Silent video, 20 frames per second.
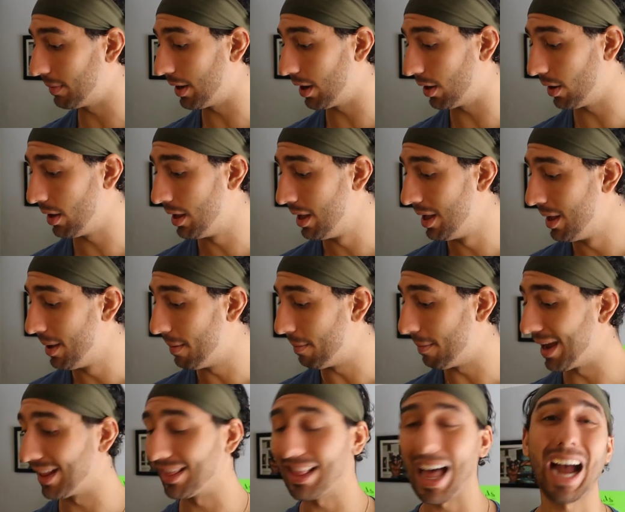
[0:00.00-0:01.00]
about
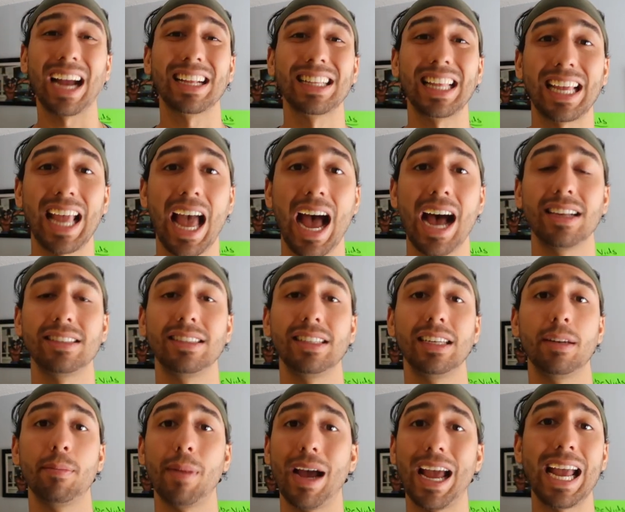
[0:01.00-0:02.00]
my lactic
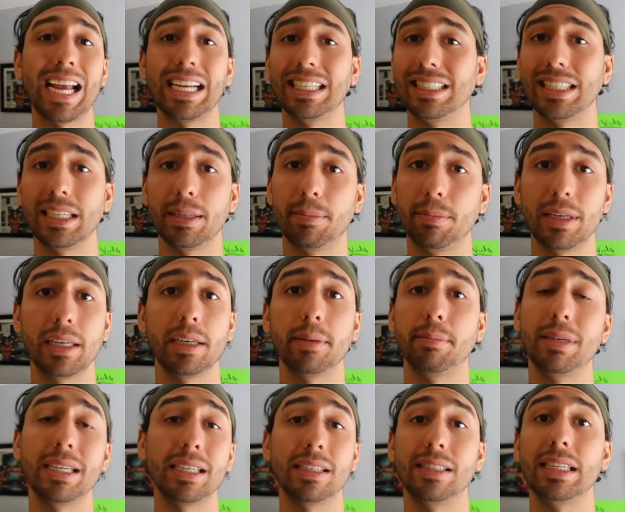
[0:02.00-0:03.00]
acid, my A T P
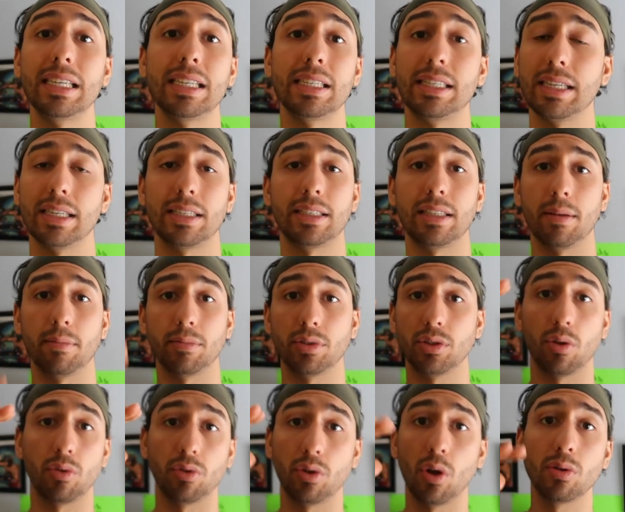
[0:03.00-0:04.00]
P C system.
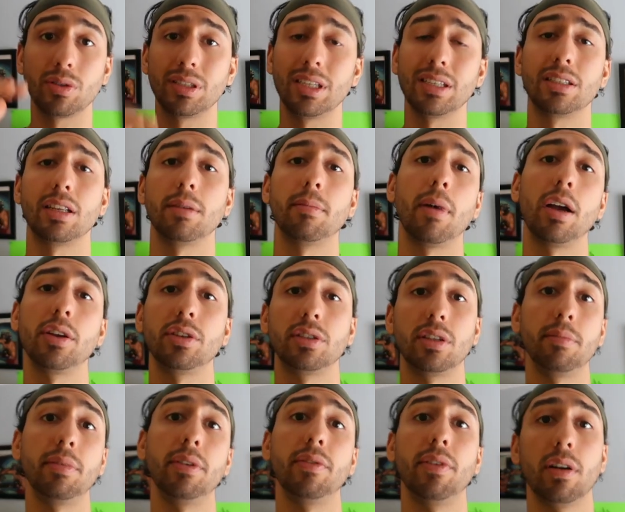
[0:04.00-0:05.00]
So those systems, I used
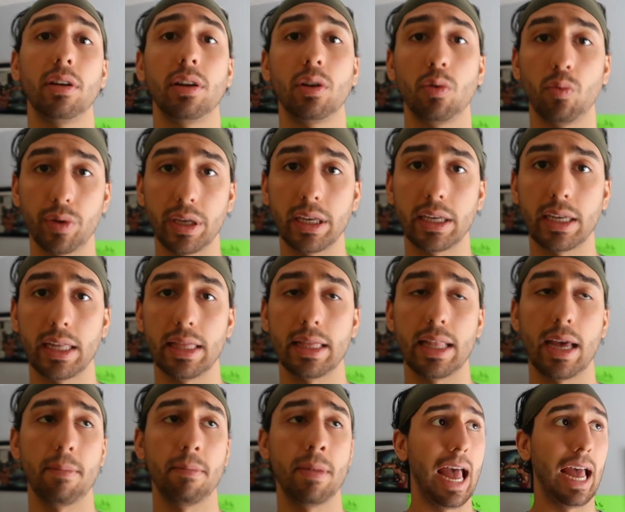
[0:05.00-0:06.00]
to be very weak in
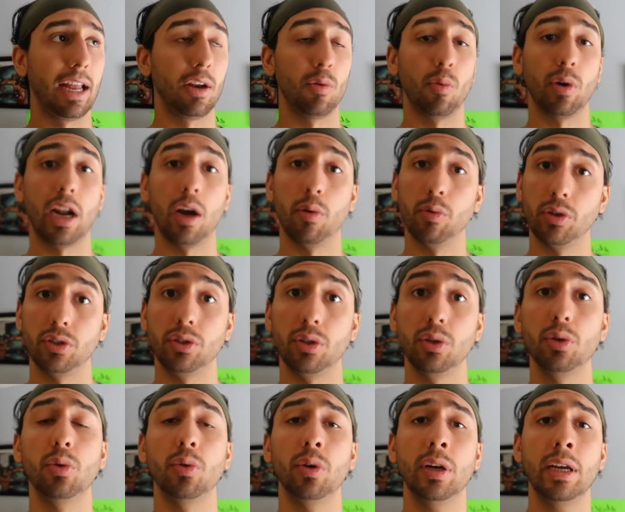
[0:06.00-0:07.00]
them. And what I would
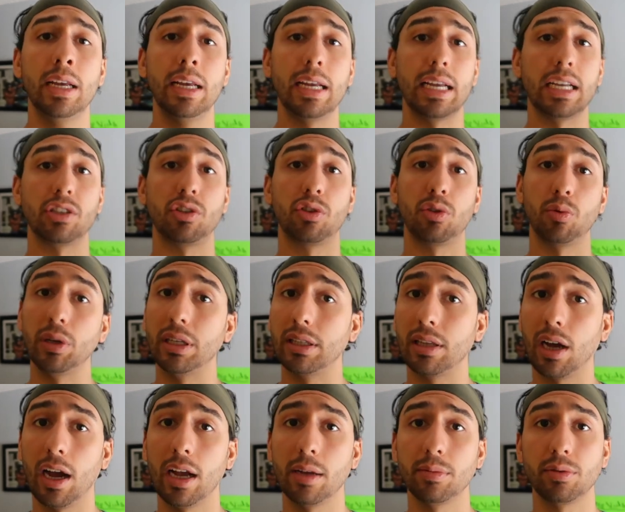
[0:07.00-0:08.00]
do is three
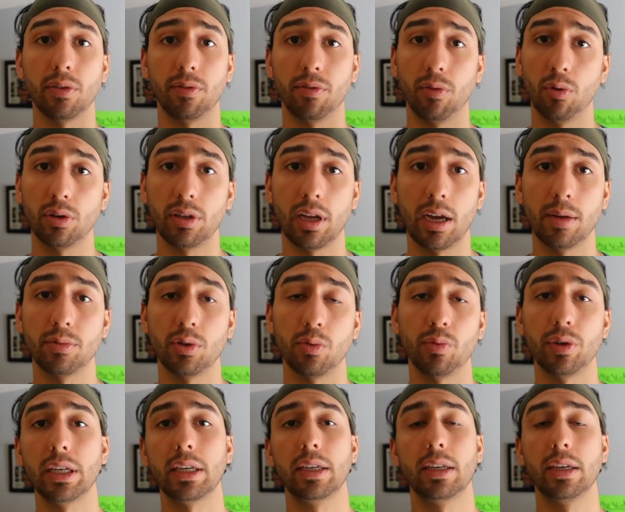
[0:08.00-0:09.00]
times to four times a
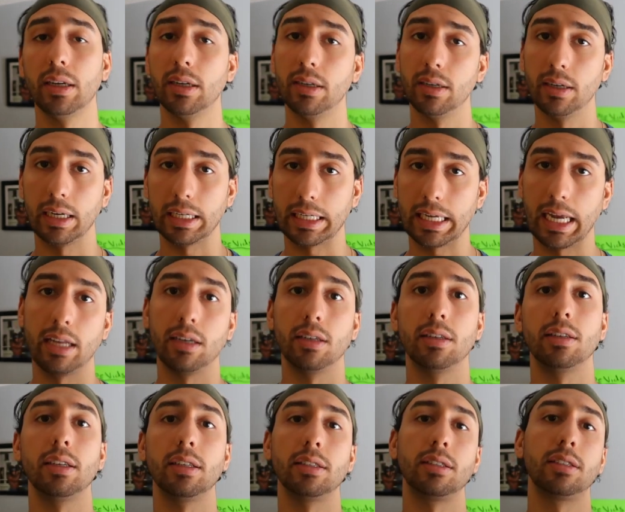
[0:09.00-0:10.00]
week. Again,
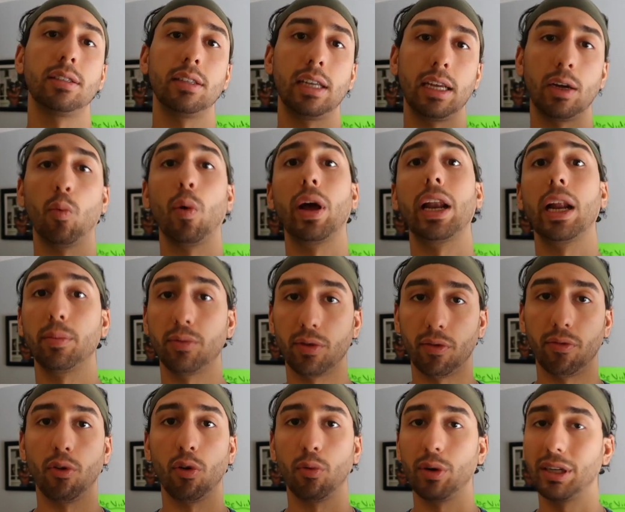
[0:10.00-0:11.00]
it's it went up to
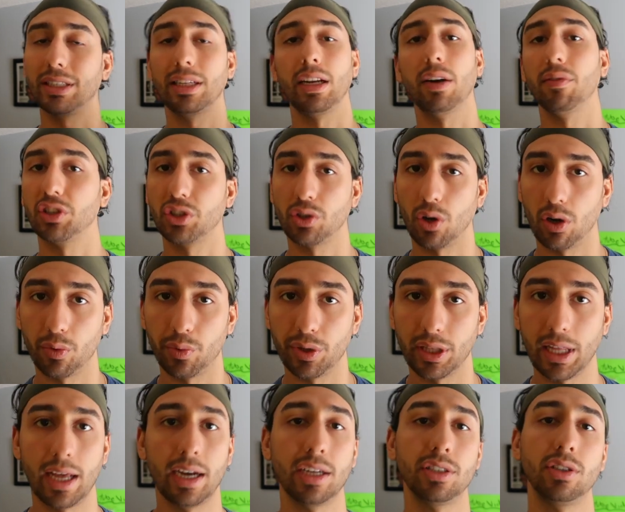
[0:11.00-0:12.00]
four weeks. I never started with
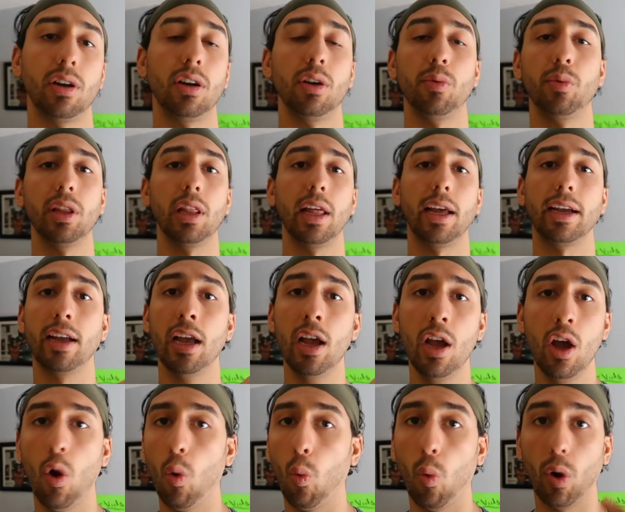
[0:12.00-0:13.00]
that. I started with like
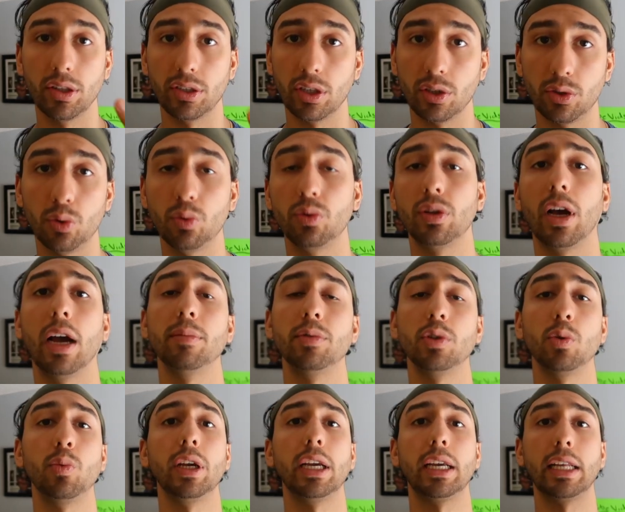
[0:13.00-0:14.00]
one to two times
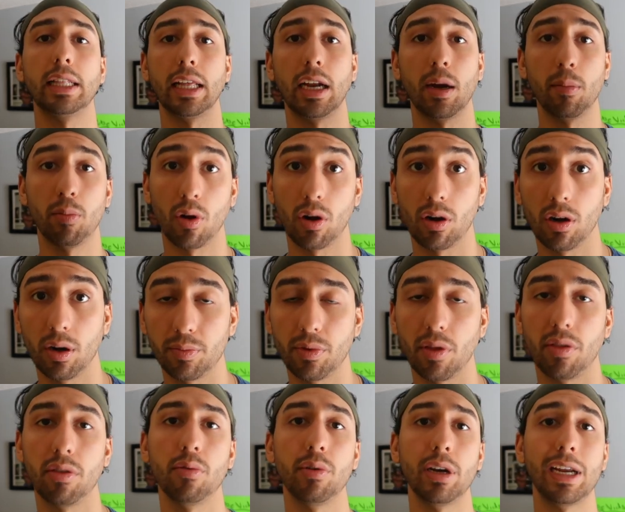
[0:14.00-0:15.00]
a week, and then I brought it up
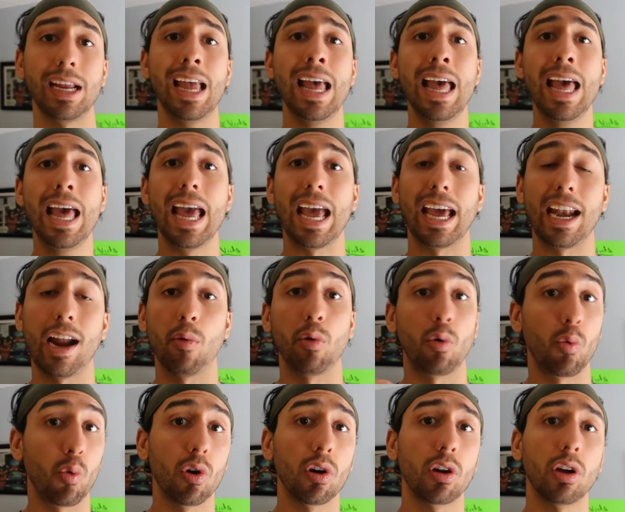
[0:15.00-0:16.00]
to three. And I
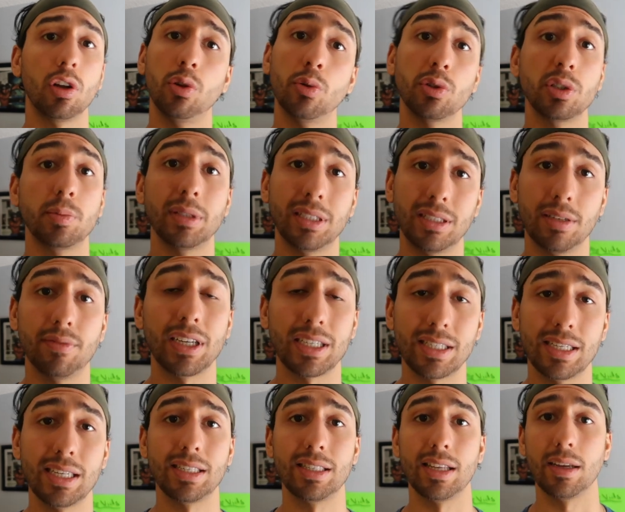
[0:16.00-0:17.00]
would work on those specific
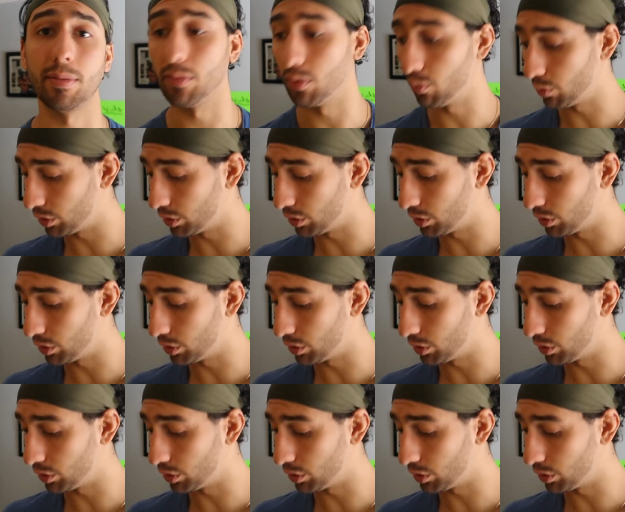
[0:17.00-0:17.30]
systems,